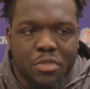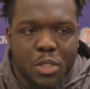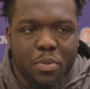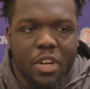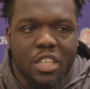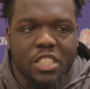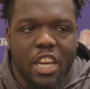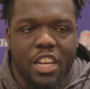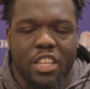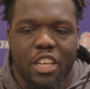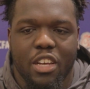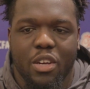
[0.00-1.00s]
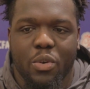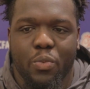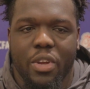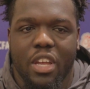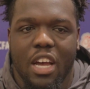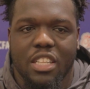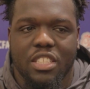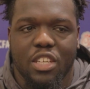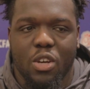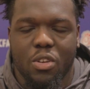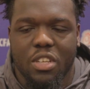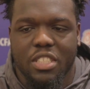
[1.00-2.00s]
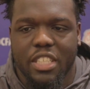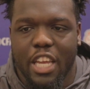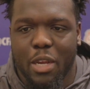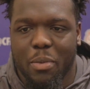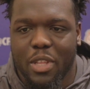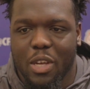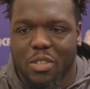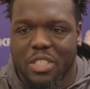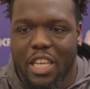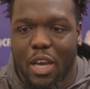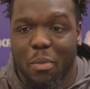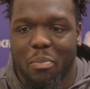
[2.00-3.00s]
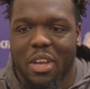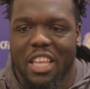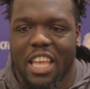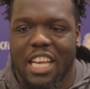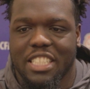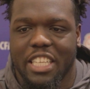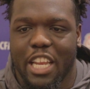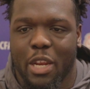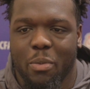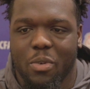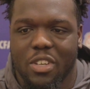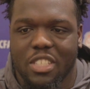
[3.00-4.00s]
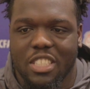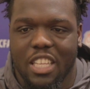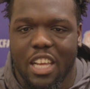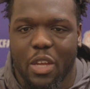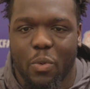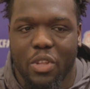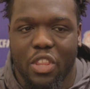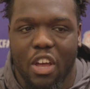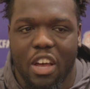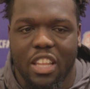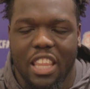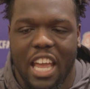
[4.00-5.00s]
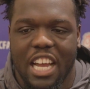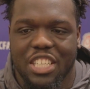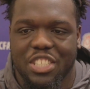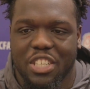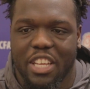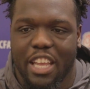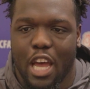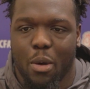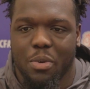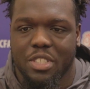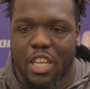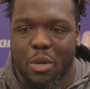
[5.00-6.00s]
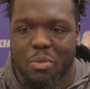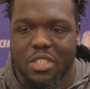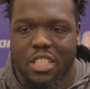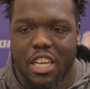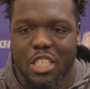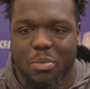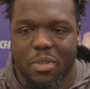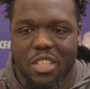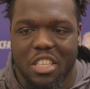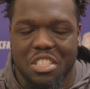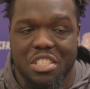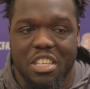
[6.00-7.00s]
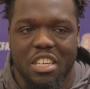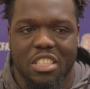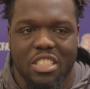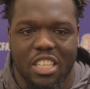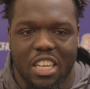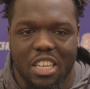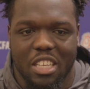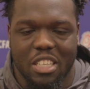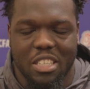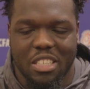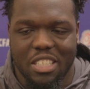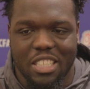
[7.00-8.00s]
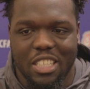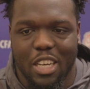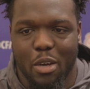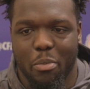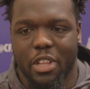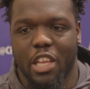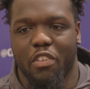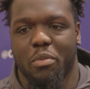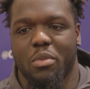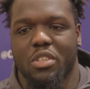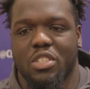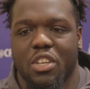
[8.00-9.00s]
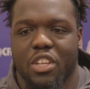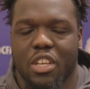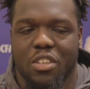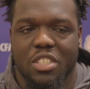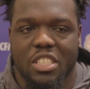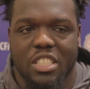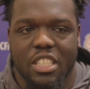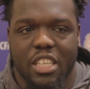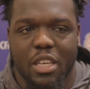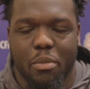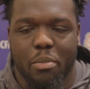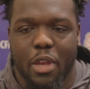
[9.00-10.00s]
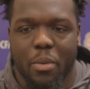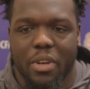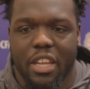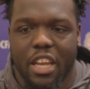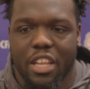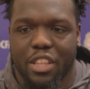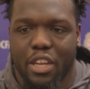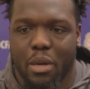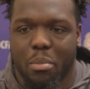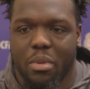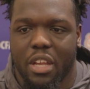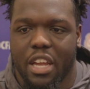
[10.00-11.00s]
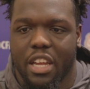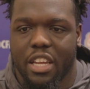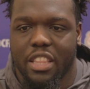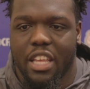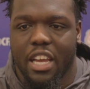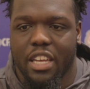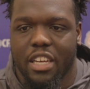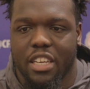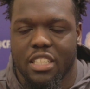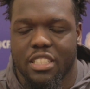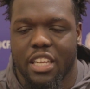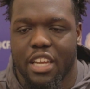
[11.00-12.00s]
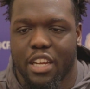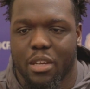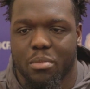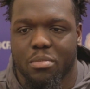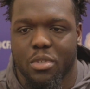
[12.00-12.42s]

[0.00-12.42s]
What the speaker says: It's pretty exciting. We got to go to the stadium, you know, see how big that stadium was. Like, we thought last year the Cowboys Stadium was nice, but this year it's, like, unbelievable. So, you know, just be able to get in there and play in that stadium.